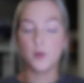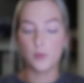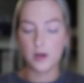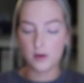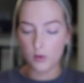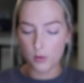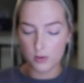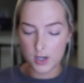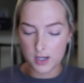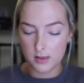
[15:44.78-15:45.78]
don't wear a whole
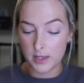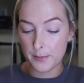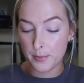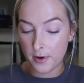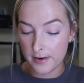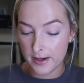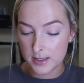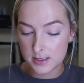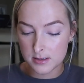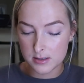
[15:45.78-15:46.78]
lot of lip
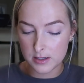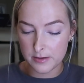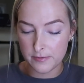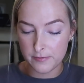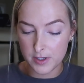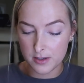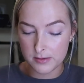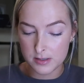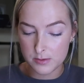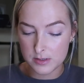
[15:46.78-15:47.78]
product, so I figured
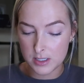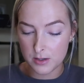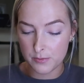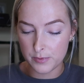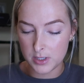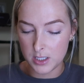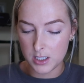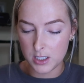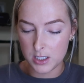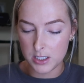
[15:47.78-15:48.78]
this was like a really
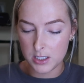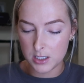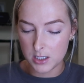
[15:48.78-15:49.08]
good